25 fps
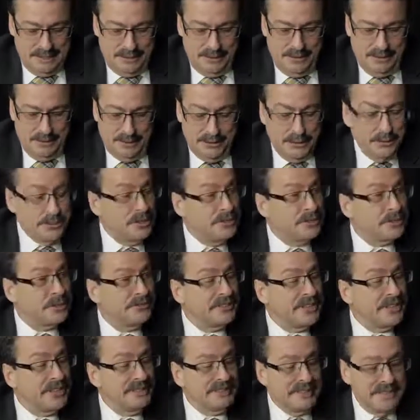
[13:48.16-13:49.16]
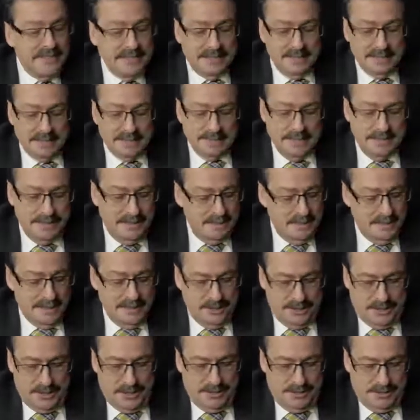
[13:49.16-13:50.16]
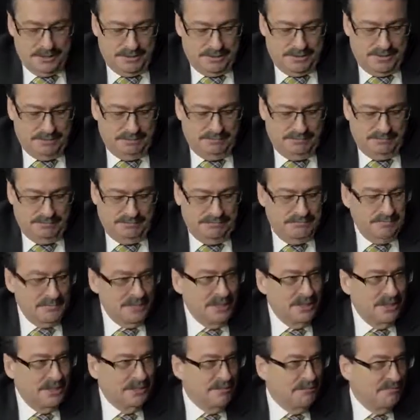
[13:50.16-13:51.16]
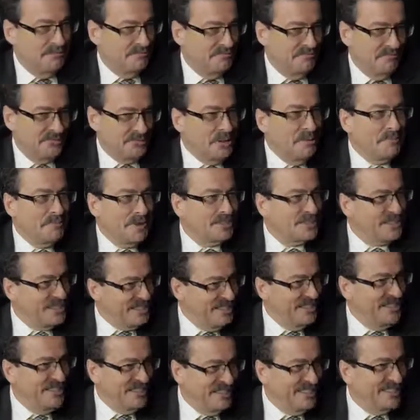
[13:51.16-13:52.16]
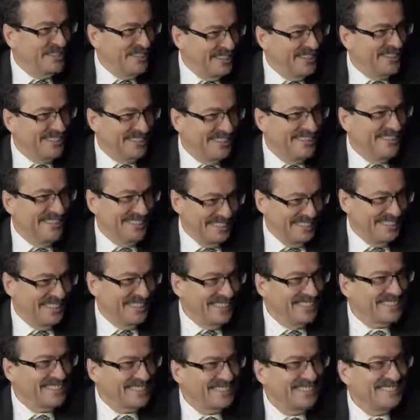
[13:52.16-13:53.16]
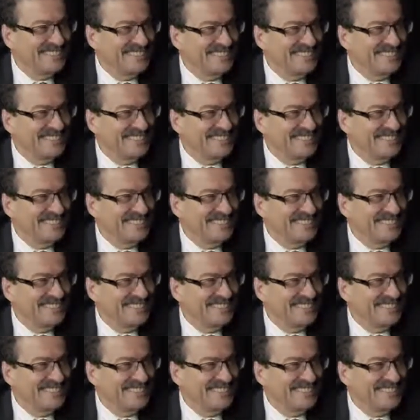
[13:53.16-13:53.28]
usage of elevators. This is just, so much easier in the end.